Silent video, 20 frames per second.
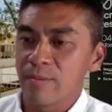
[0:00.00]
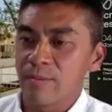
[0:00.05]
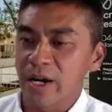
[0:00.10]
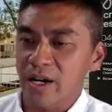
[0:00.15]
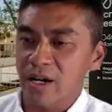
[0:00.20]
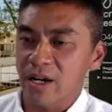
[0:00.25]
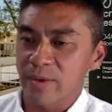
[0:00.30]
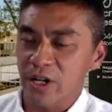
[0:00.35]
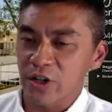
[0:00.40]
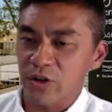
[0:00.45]
a
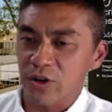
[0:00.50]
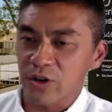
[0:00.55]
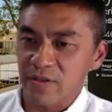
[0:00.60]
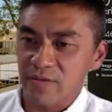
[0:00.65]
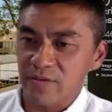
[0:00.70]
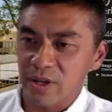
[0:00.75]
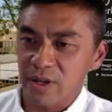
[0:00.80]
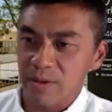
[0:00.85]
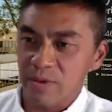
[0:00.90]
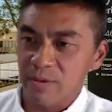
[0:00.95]
microbiota
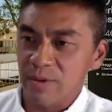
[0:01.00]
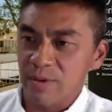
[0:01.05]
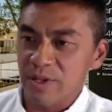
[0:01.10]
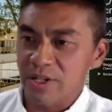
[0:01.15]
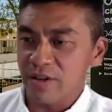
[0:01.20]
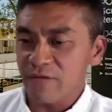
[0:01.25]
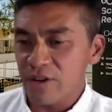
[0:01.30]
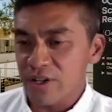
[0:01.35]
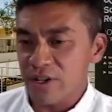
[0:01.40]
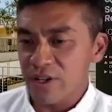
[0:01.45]
transplant from a
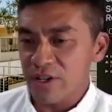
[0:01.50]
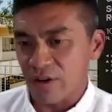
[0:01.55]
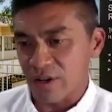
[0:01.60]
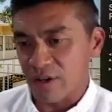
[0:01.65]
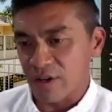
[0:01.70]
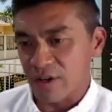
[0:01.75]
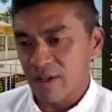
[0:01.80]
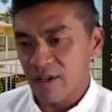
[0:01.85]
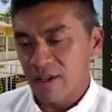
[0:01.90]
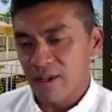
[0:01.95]
different
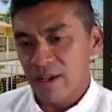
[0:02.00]
donor,